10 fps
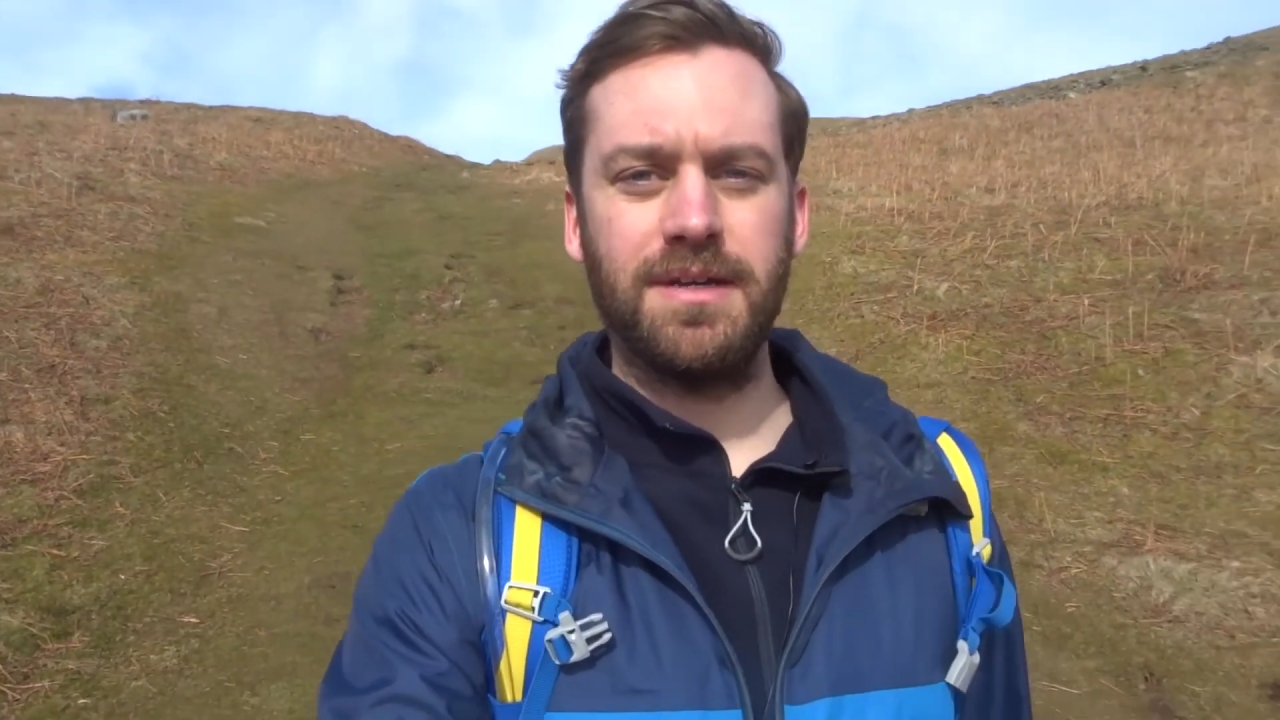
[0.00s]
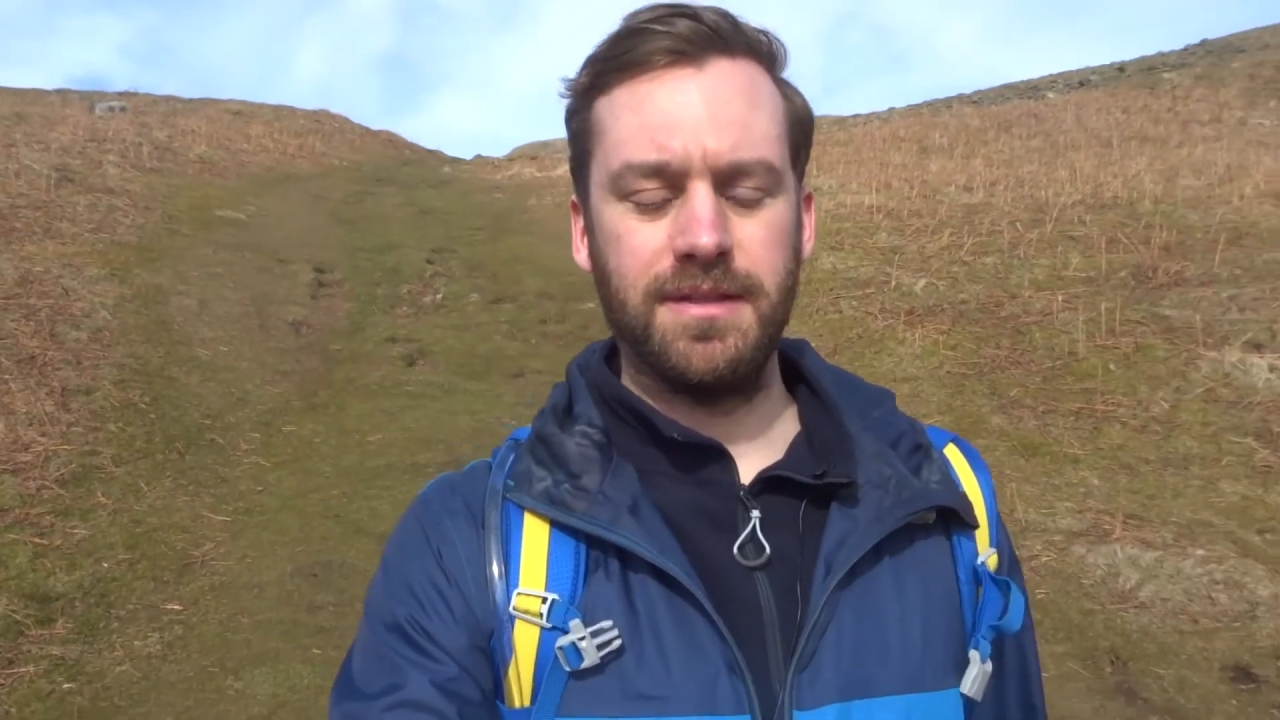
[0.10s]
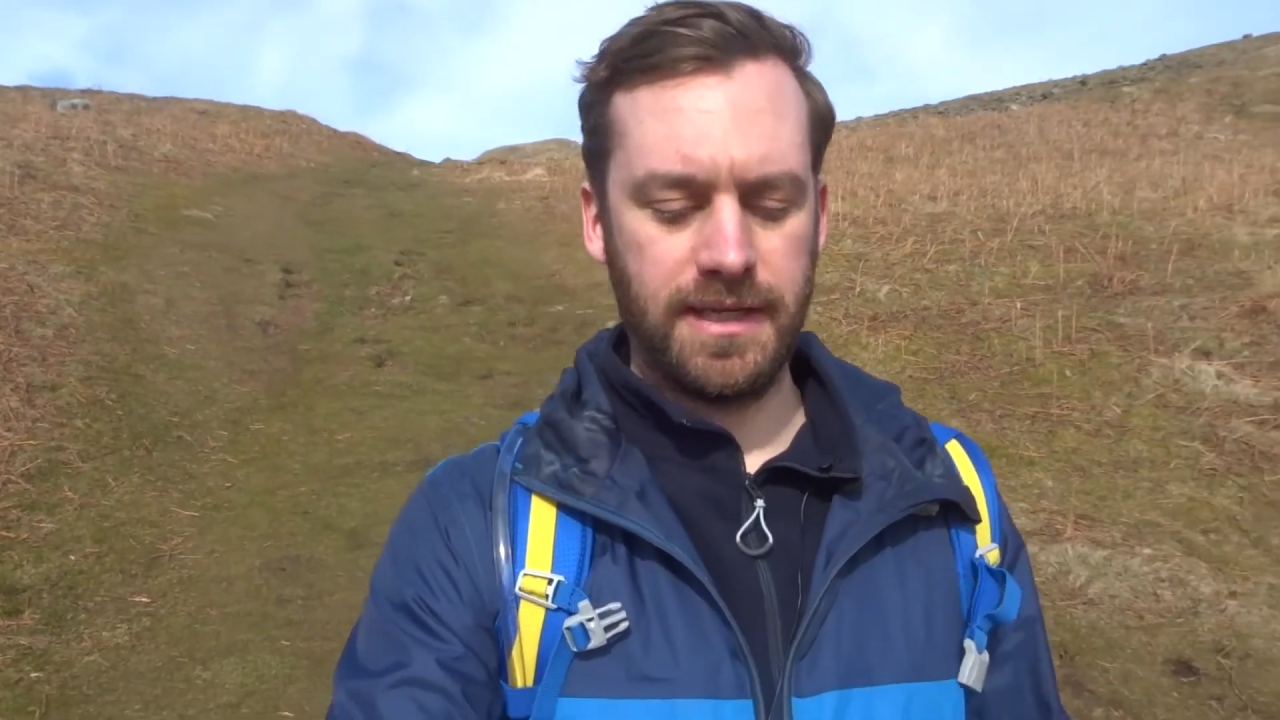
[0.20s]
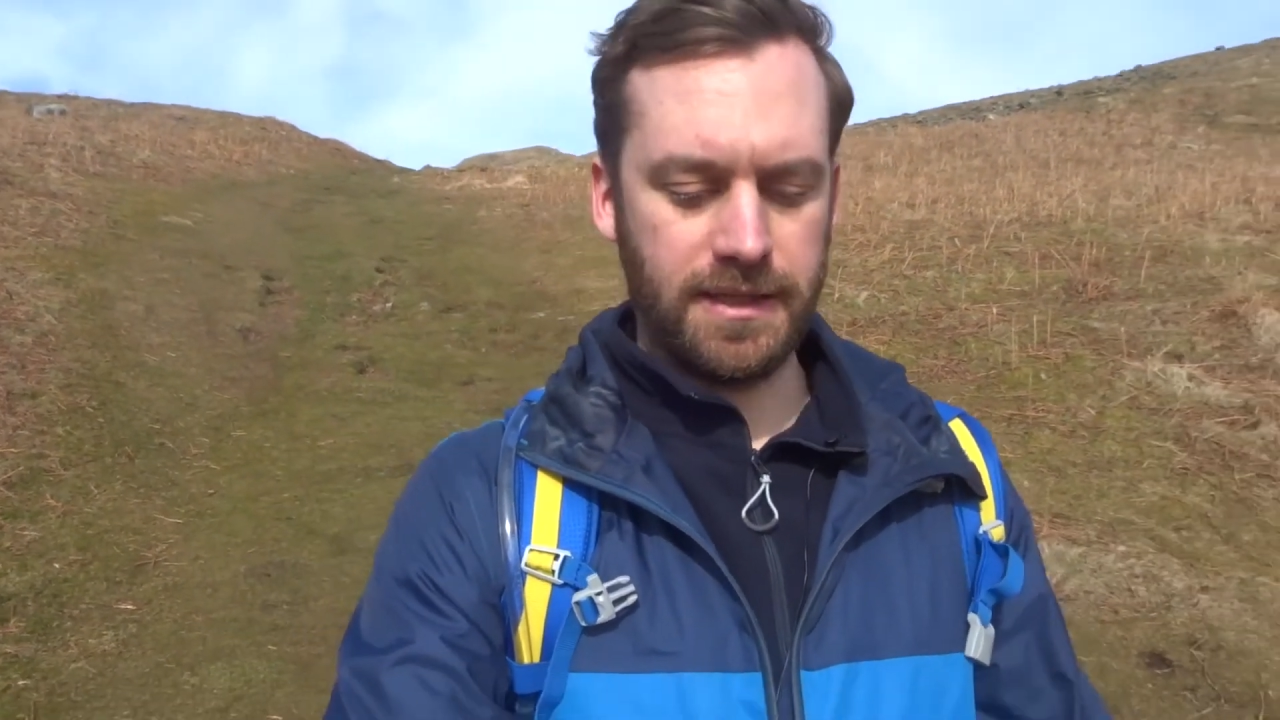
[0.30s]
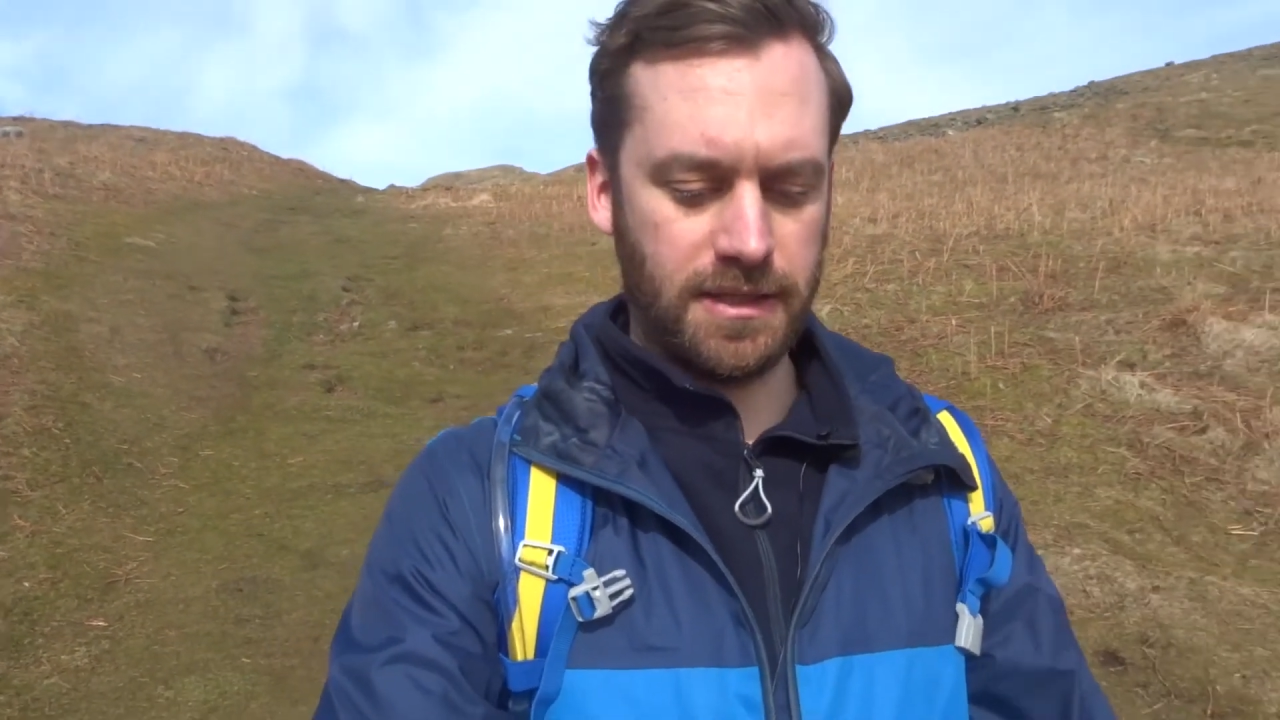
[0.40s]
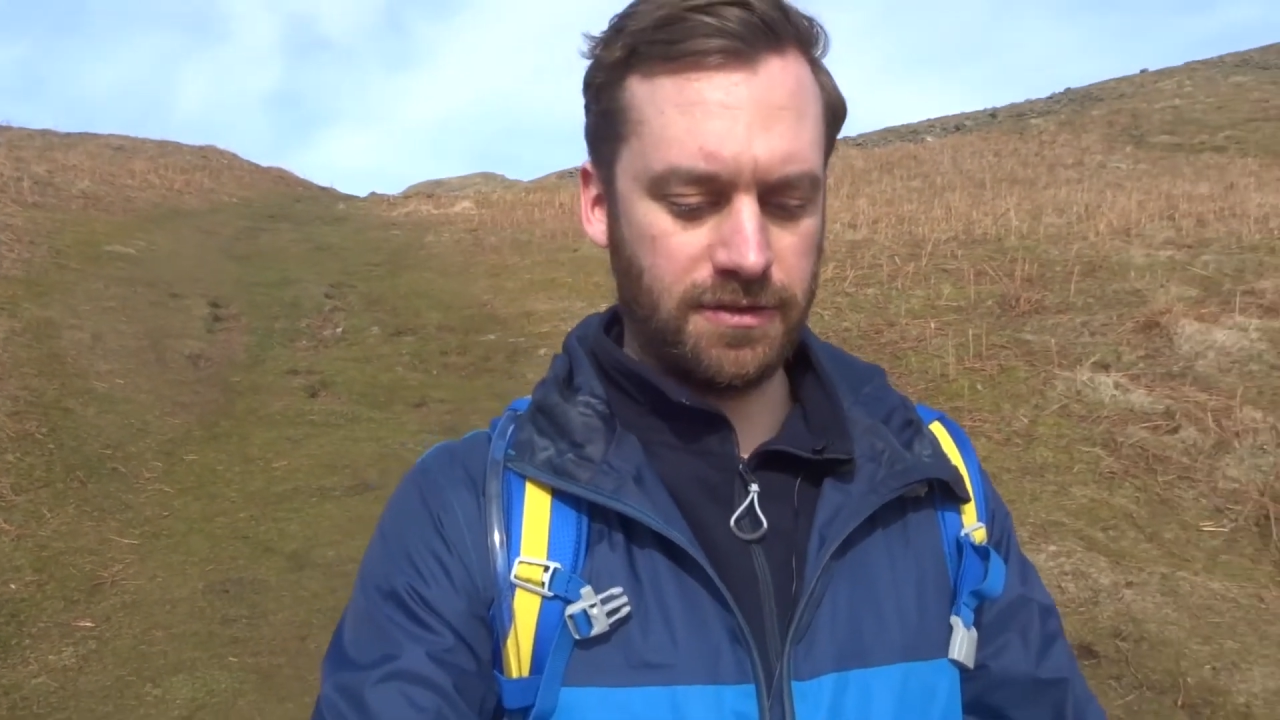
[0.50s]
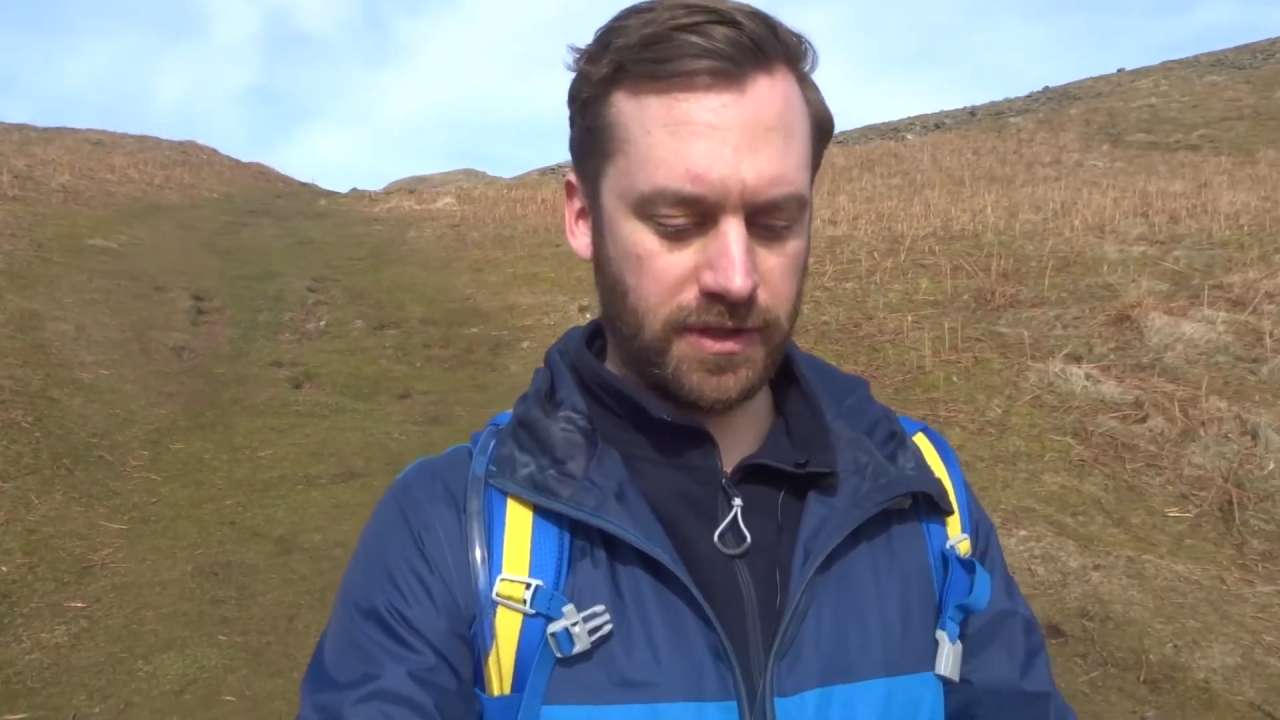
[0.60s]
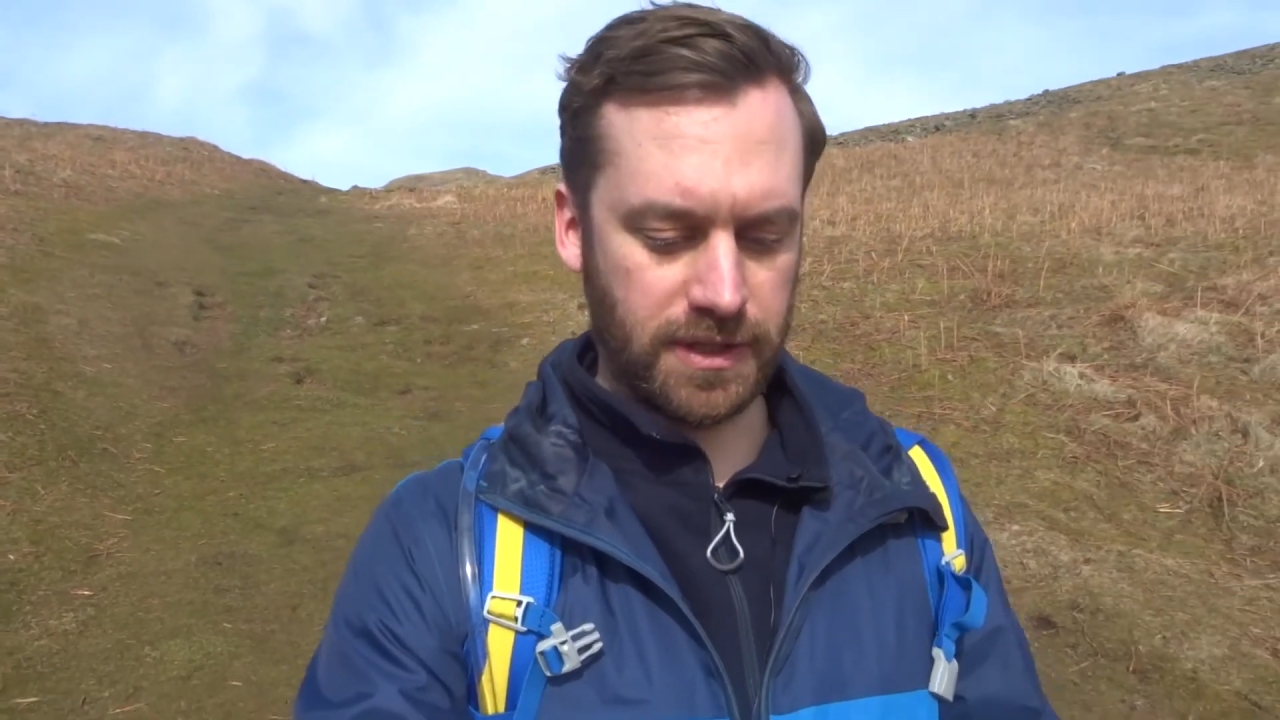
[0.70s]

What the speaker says: in the Lake District